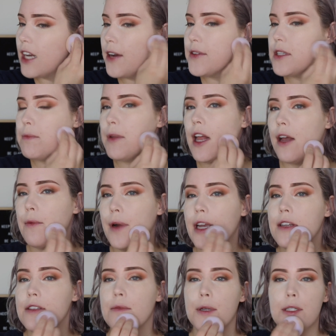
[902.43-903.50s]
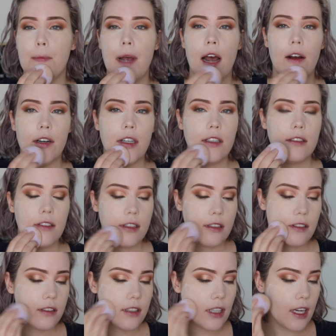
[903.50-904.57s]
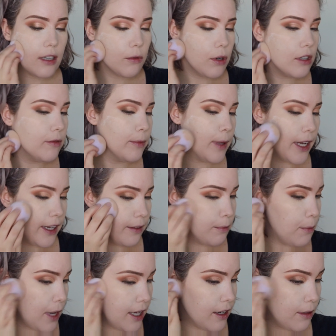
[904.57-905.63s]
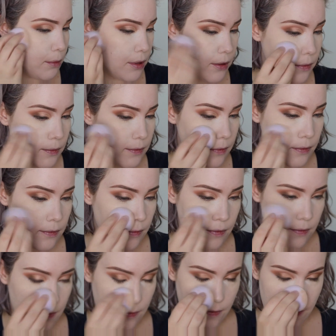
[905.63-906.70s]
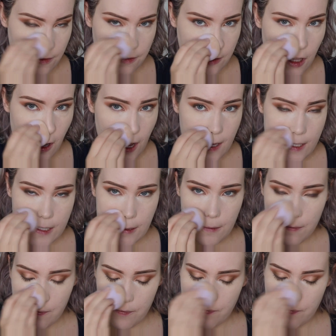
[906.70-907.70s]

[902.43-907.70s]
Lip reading: I always apply way too much powder. It's kind of one of my makeup flaws.